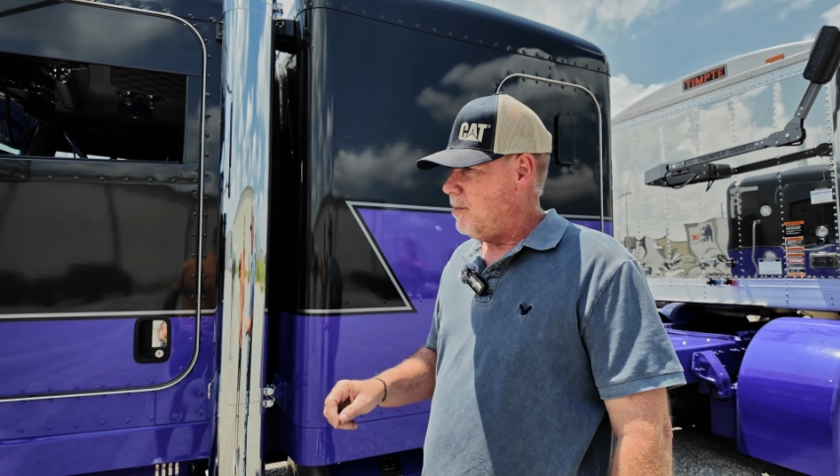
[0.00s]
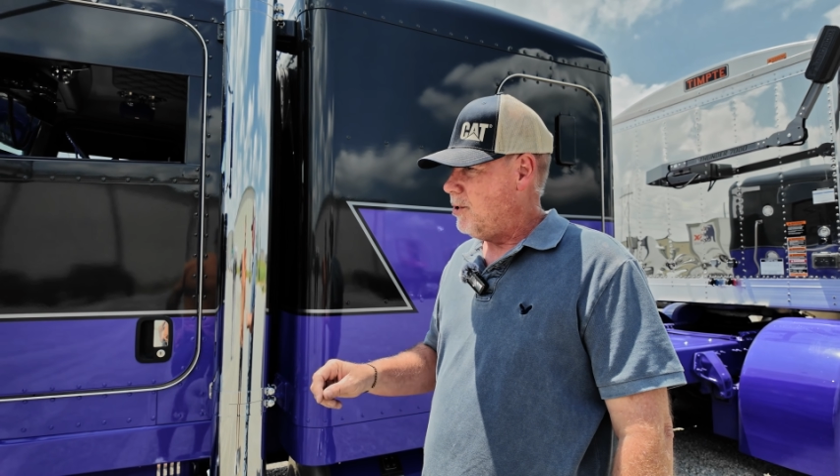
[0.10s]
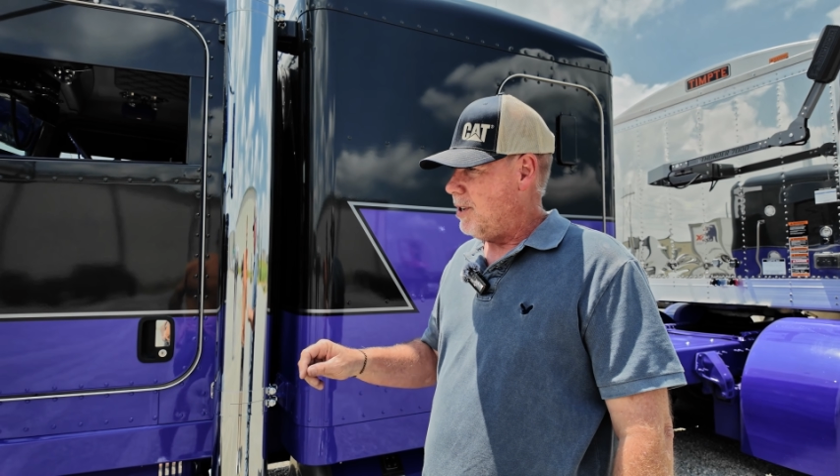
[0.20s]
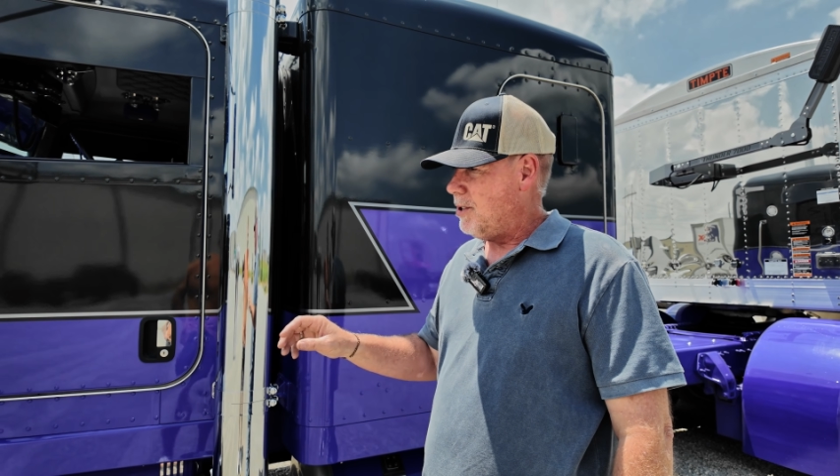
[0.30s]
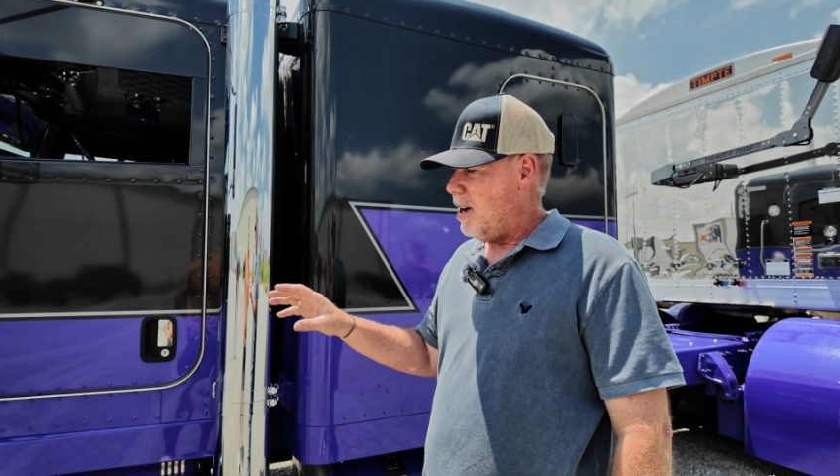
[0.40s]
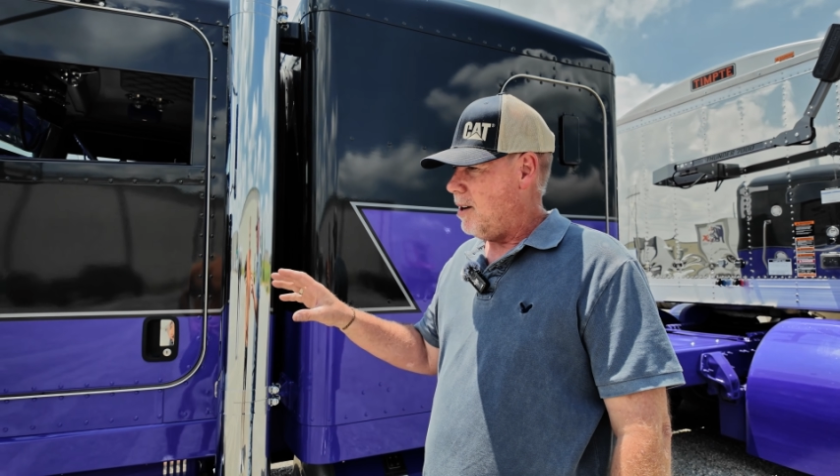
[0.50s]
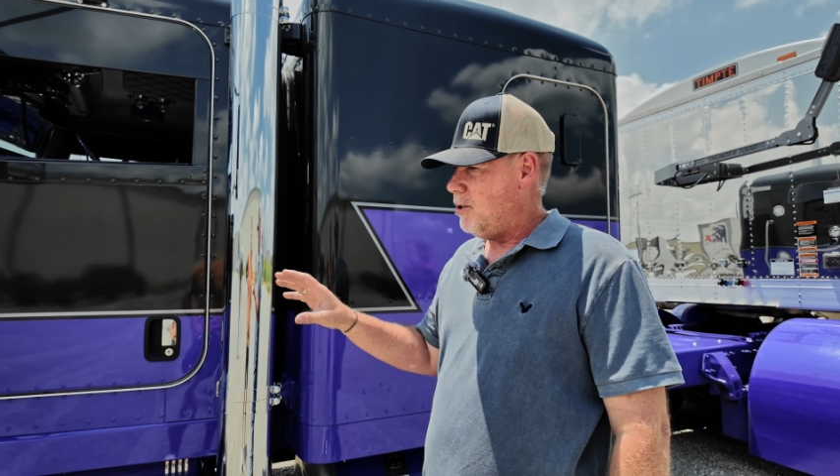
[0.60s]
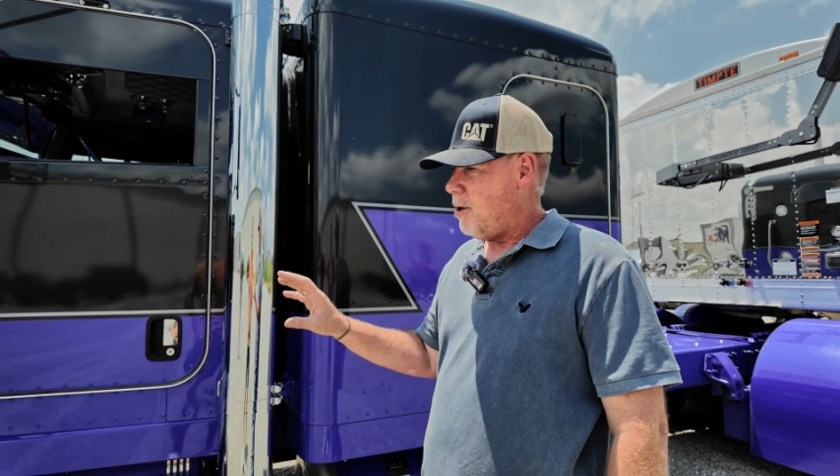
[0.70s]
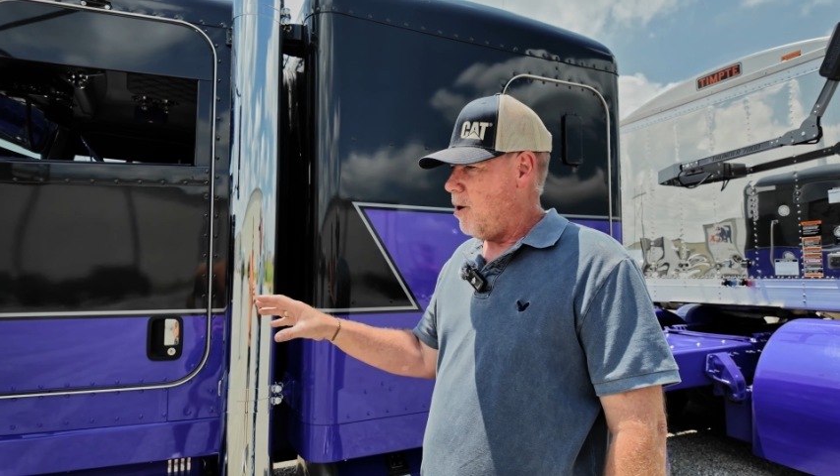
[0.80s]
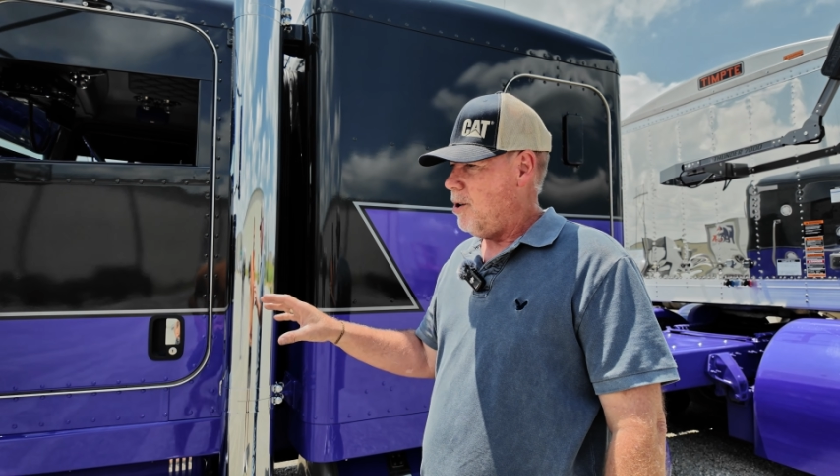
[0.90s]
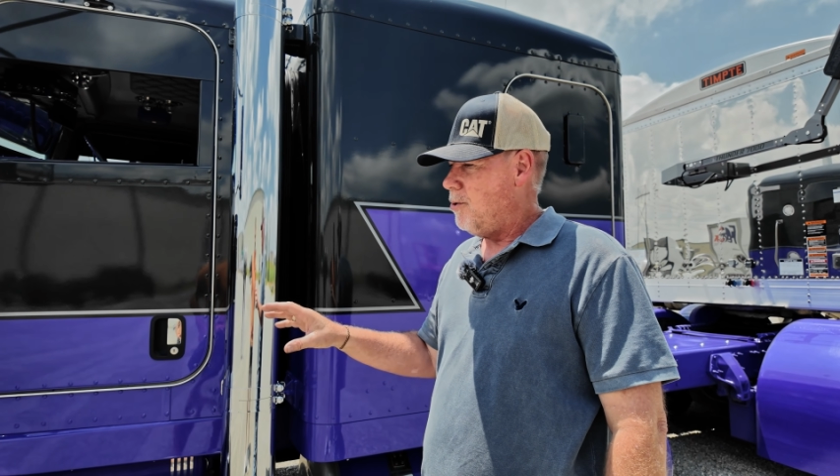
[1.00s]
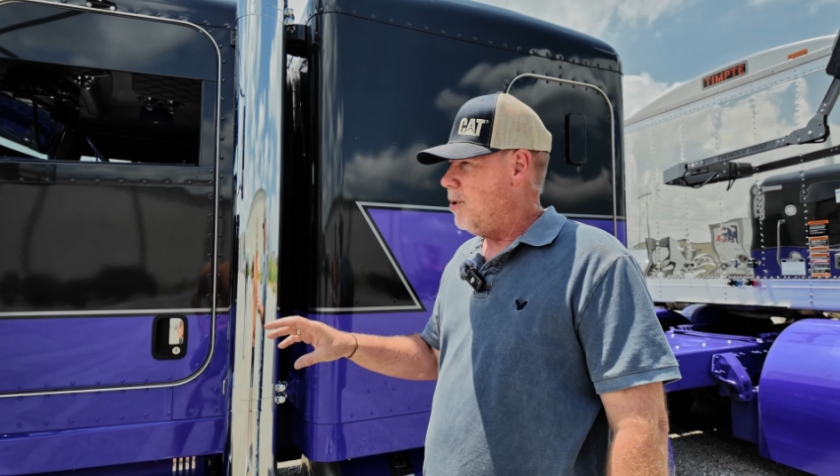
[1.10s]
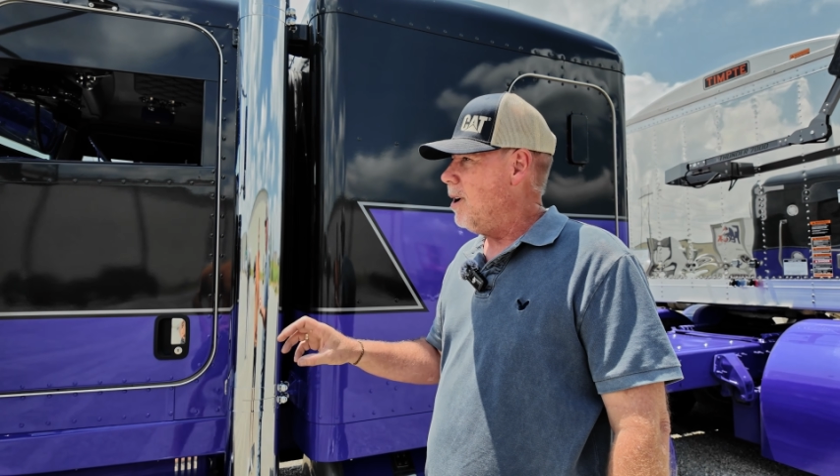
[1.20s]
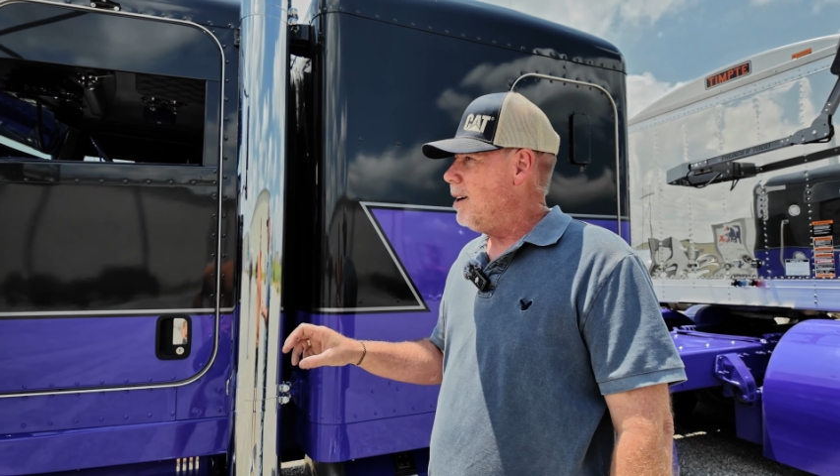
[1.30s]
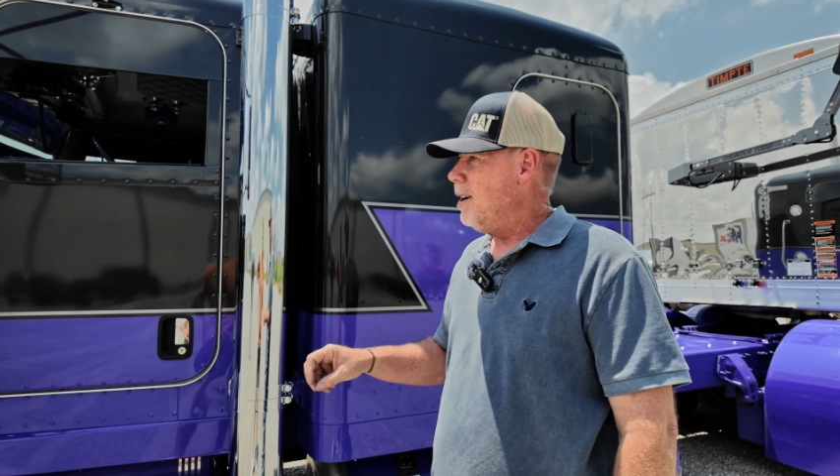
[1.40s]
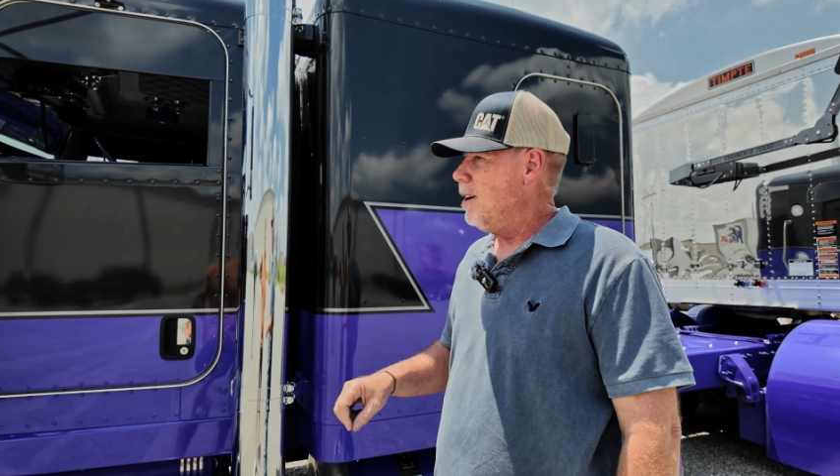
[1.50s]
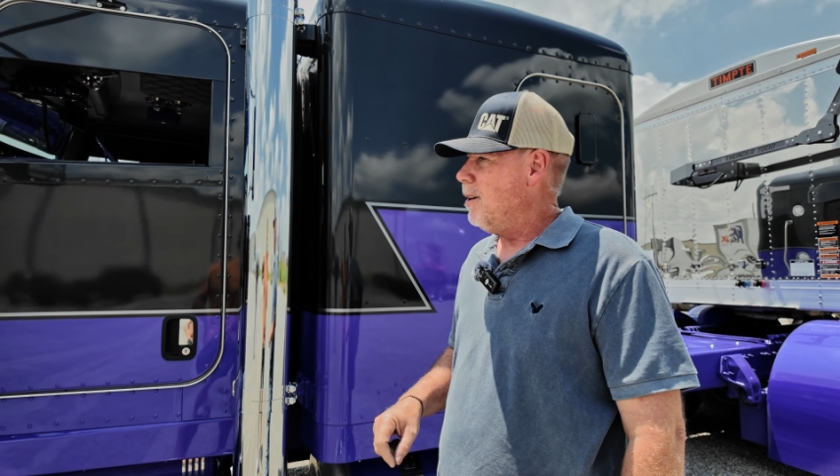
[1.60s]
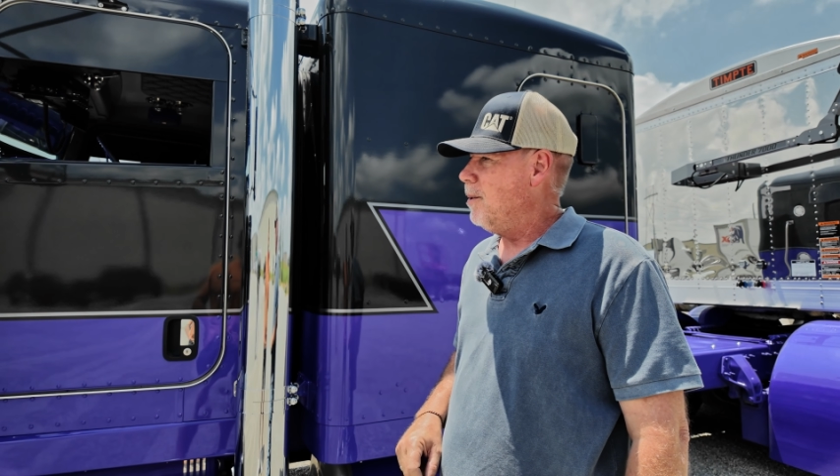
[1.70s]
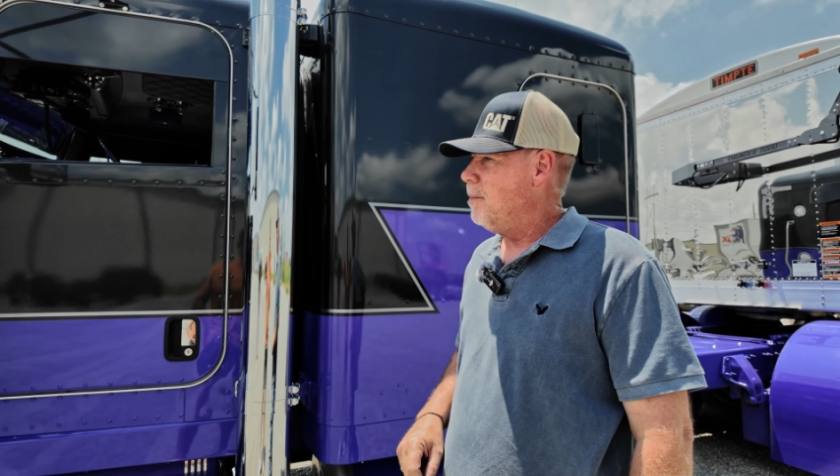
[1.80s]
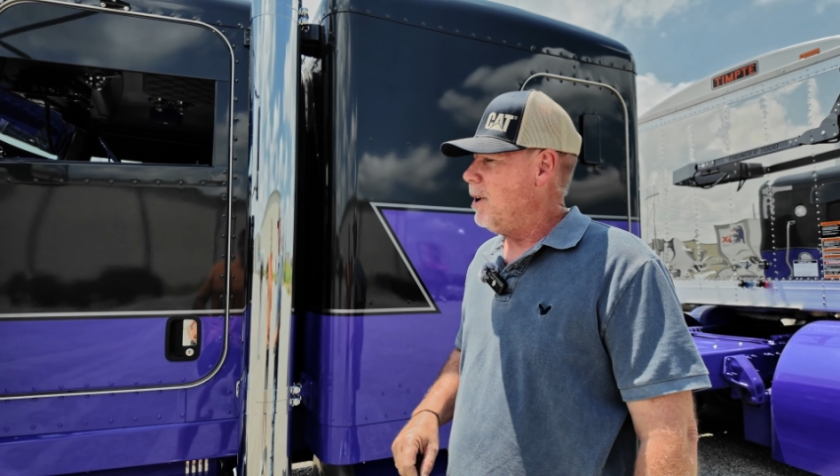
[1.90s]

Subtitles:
since I started trucking in